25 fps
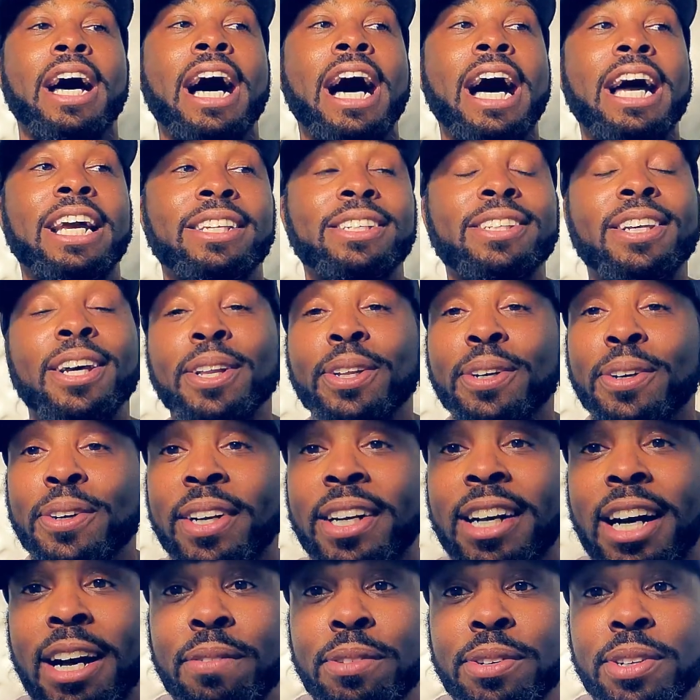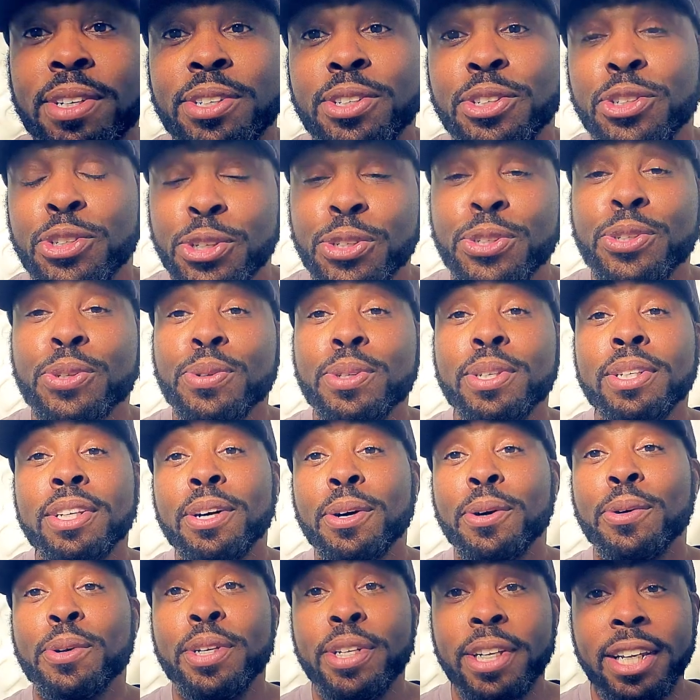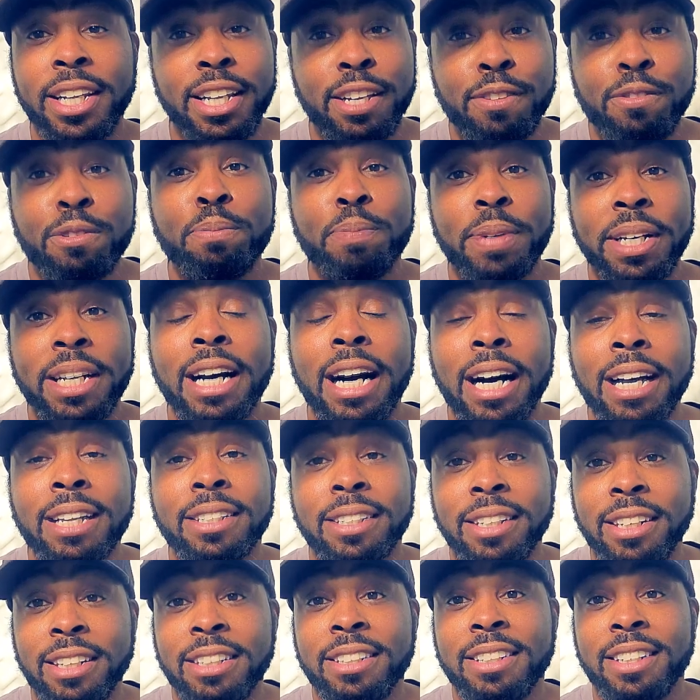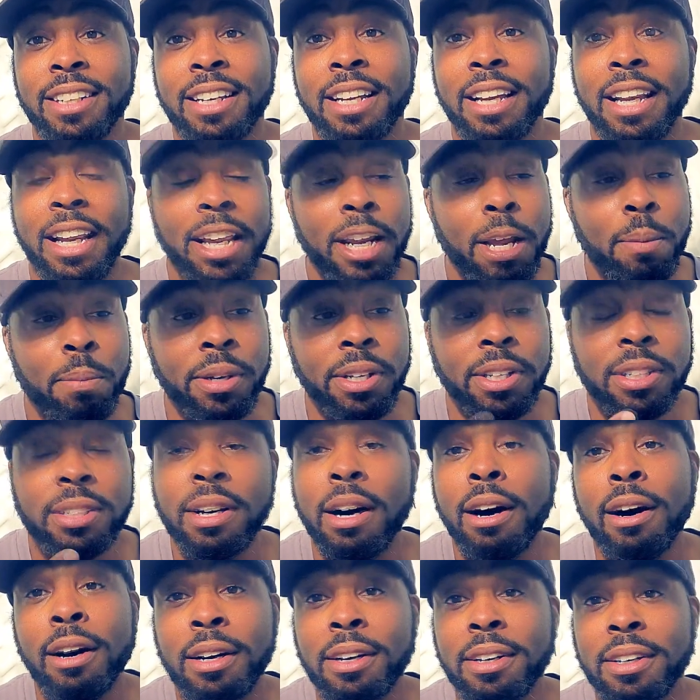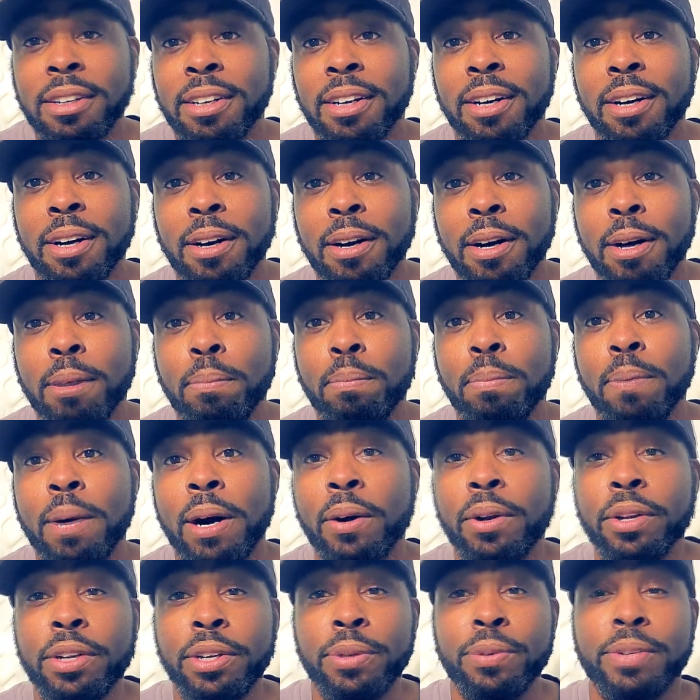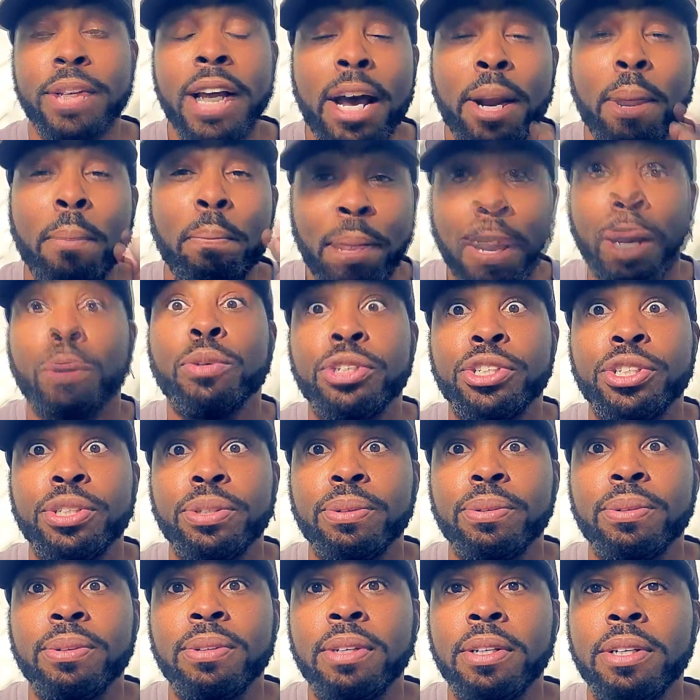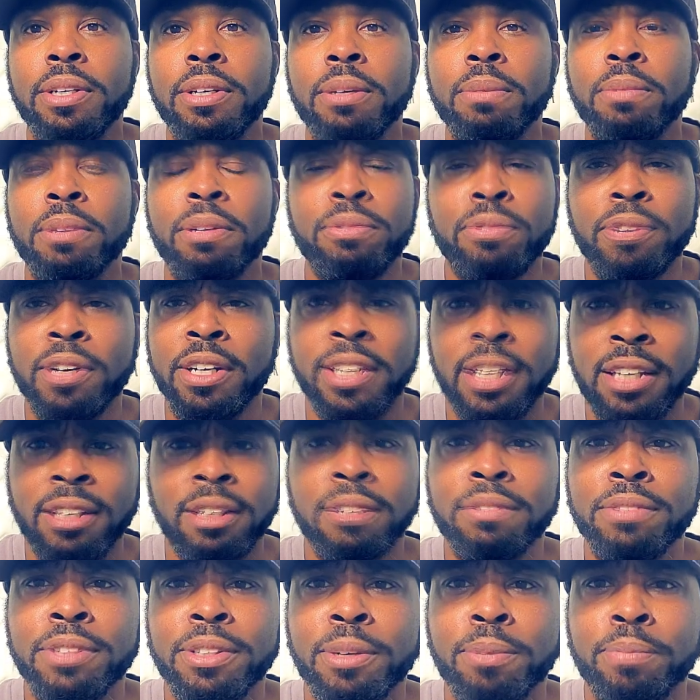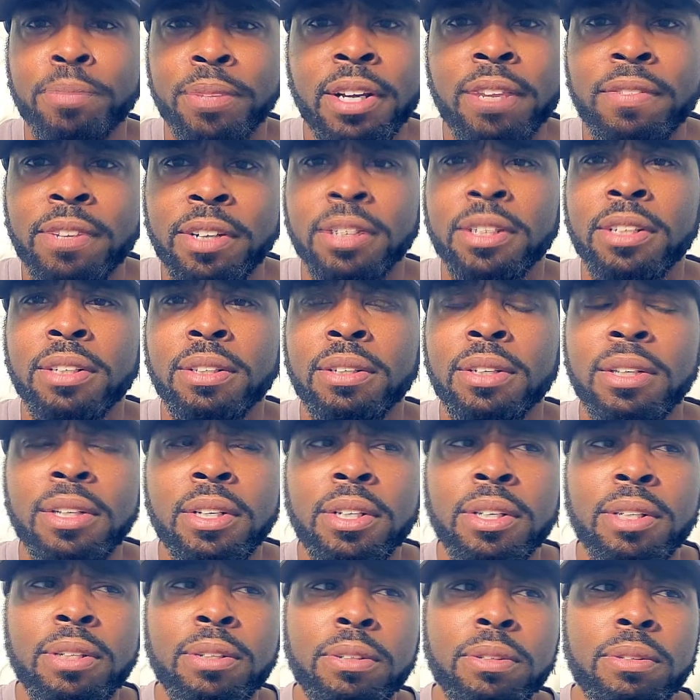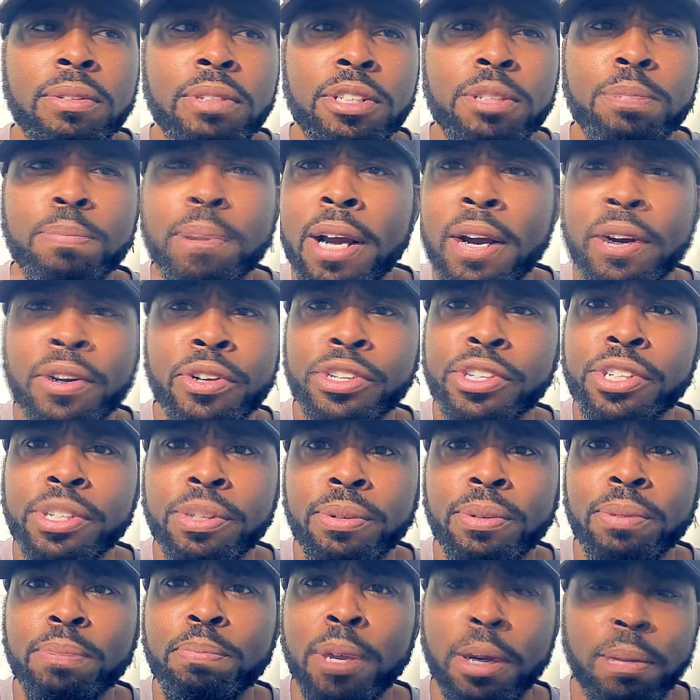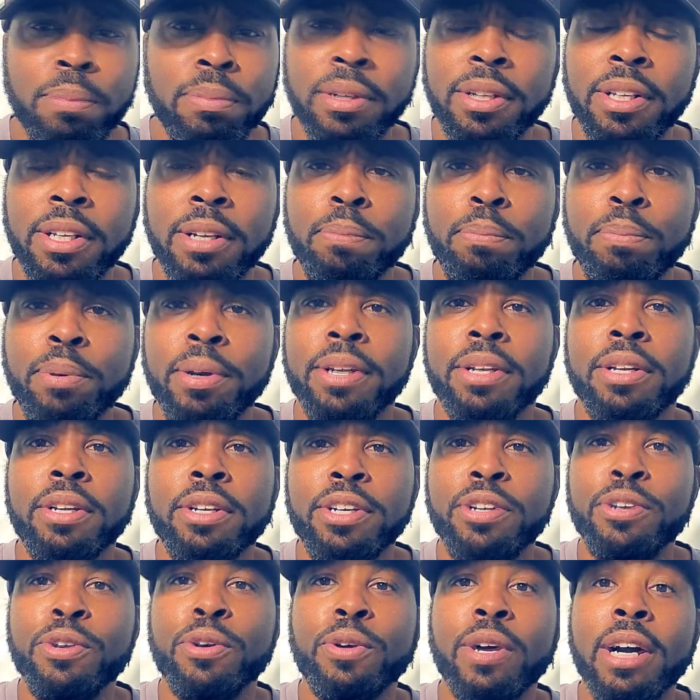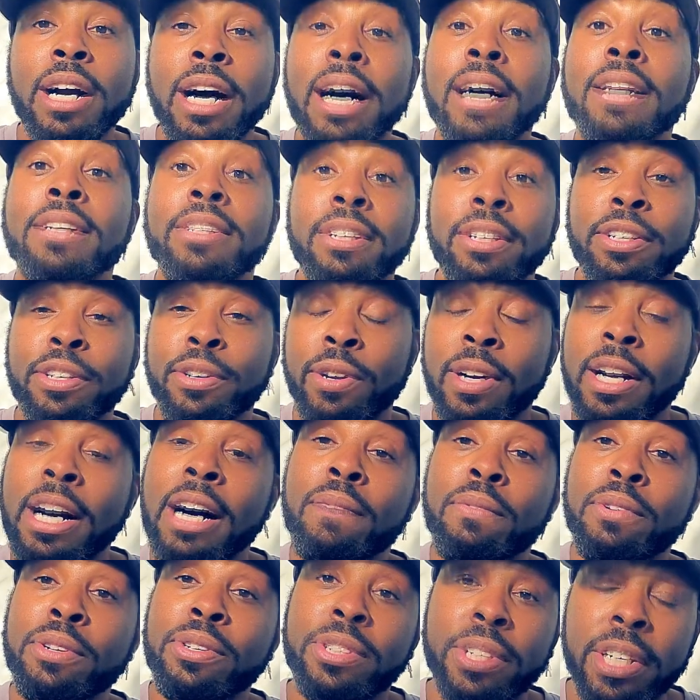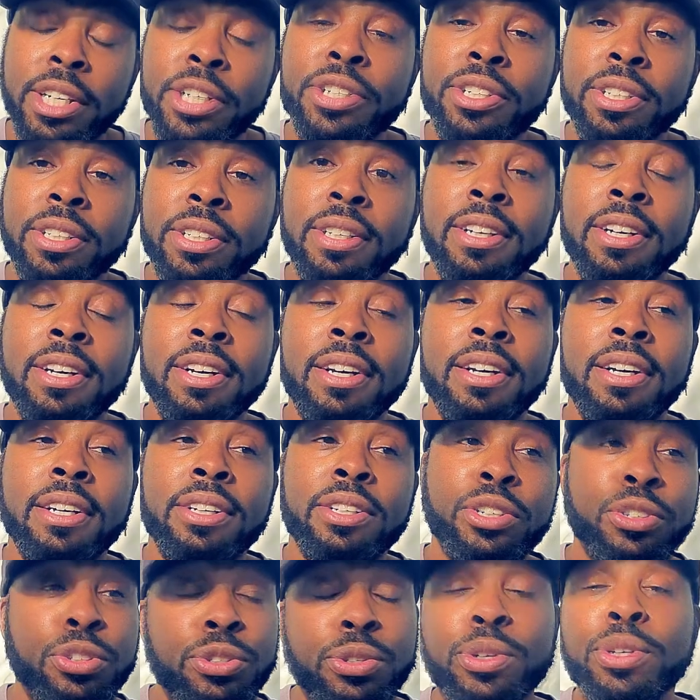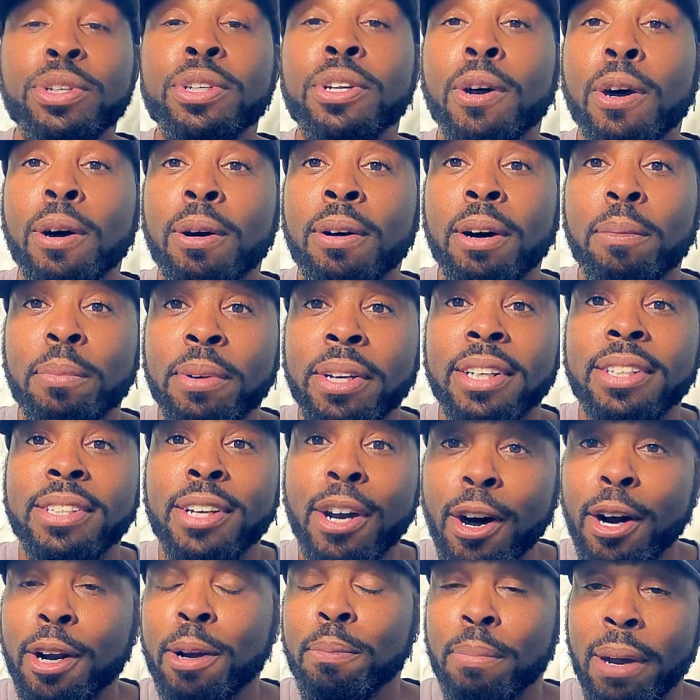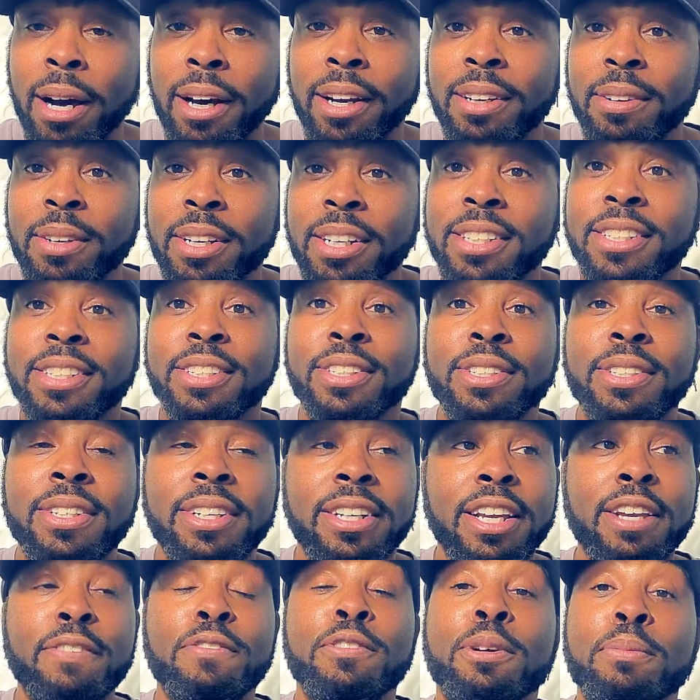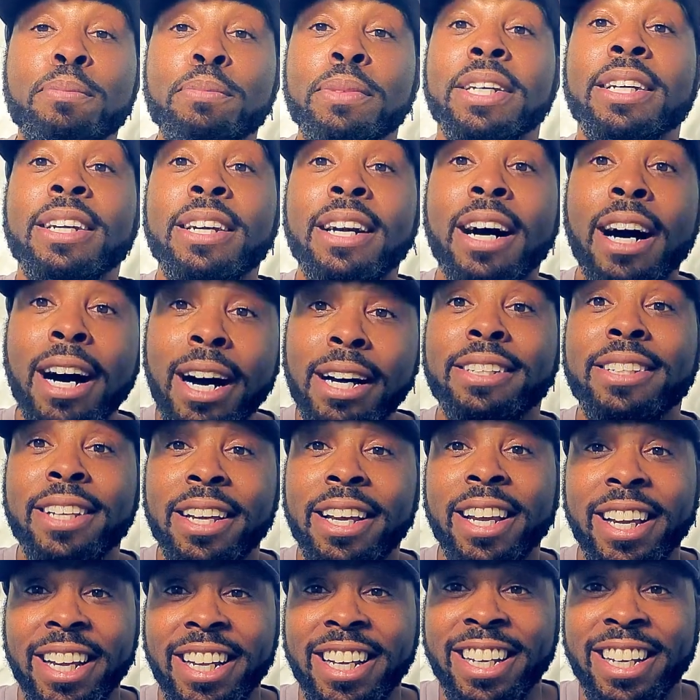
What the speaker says: I tell her in conversation, just so you know, you're giving me content and I'm going to talk about you, not about you. You're my friend. I love you. I'm never going to disparage you publicly, but your content, your conversation, just so you know, I'm going to talk about it because it's giving me content